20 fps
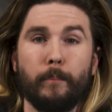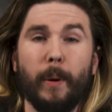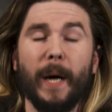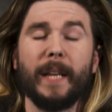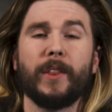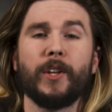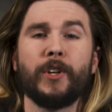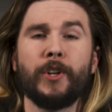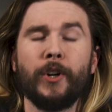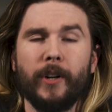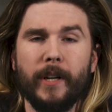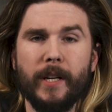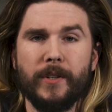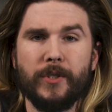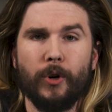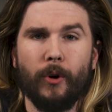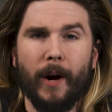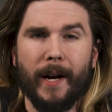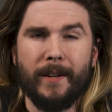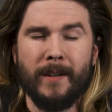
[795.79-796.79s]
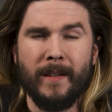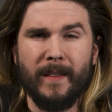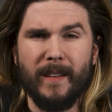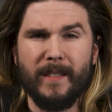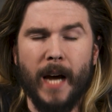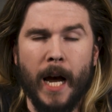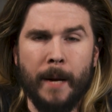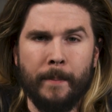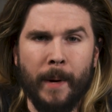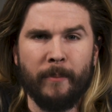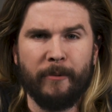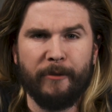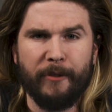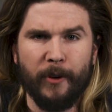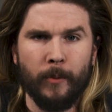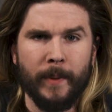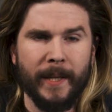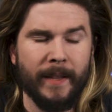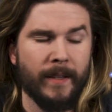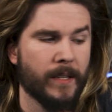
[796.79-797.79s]
But the nerdiest correction at the time I'm
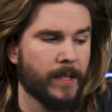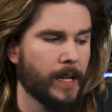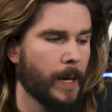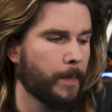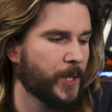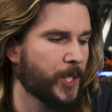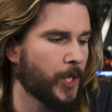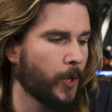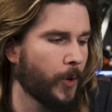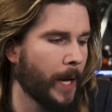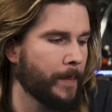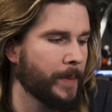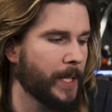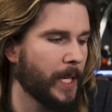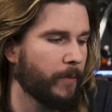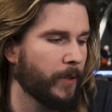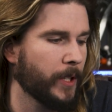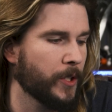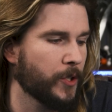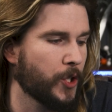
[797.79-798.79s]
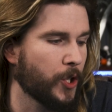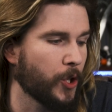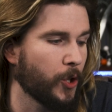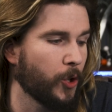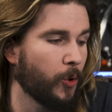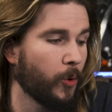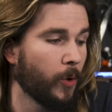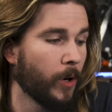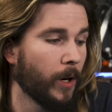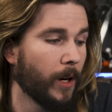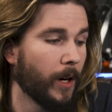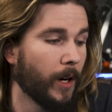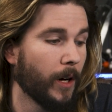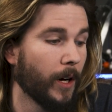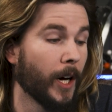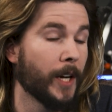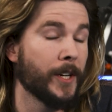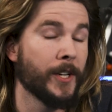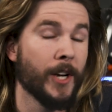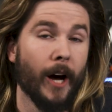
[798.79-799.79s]
filming this episode, I'm giving to
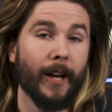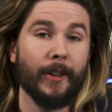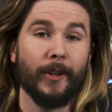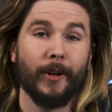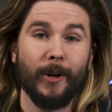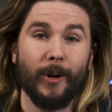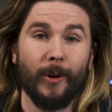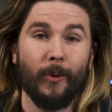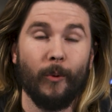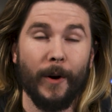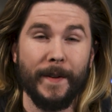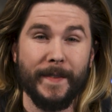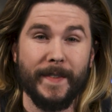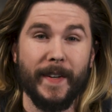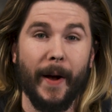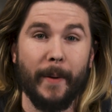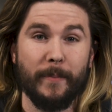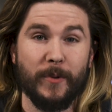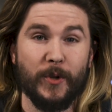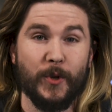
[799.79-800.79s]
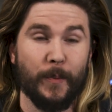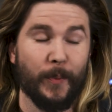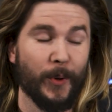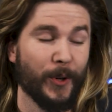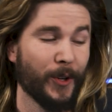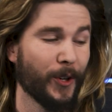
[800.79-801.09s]
another one-time super